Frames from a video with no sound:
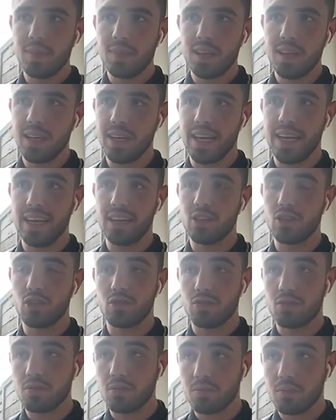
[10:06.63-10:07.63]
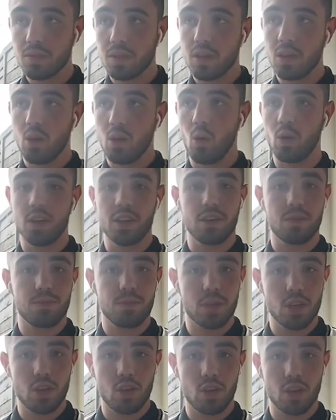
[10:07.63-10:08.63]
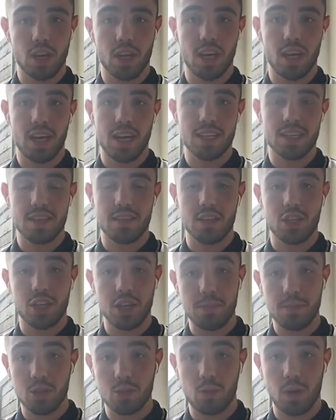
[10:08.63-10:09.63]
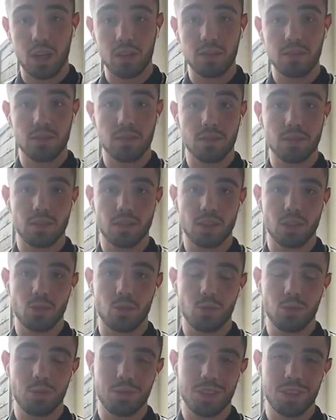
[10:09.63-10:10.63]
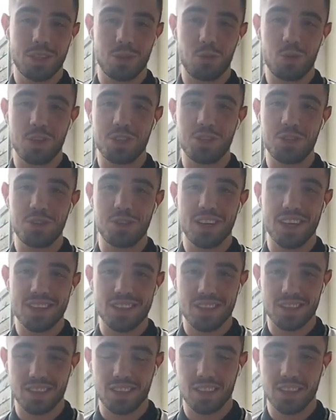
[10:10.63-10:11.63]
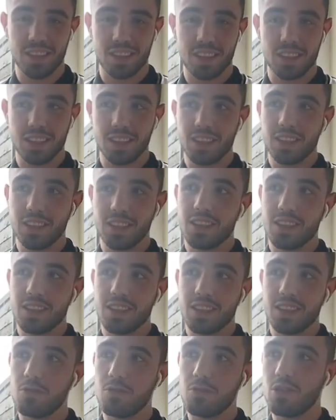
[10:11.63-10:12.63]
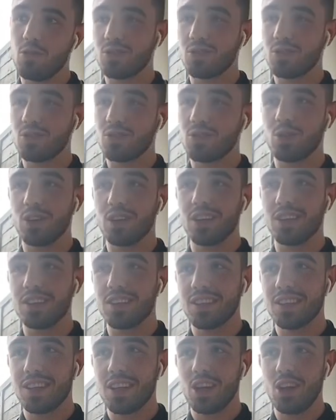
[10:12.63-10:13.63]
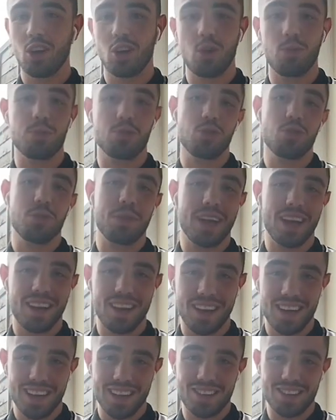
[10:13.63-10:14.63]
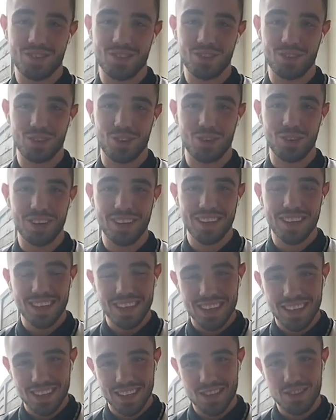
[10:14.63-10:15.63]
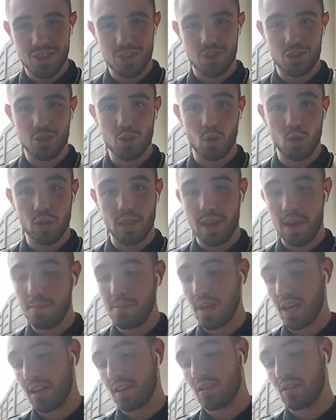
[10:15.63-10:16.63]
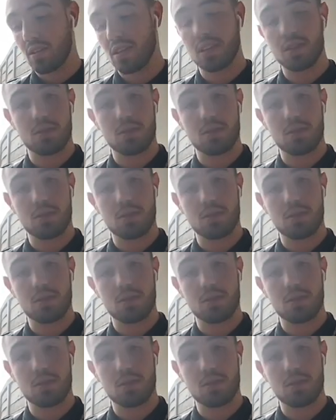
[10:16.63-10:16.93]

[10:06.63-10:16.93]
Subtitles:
again, just all the younger lads at the gym as well. All the juniors, they're all sort of look up to the bigger lads. So it's just showing them that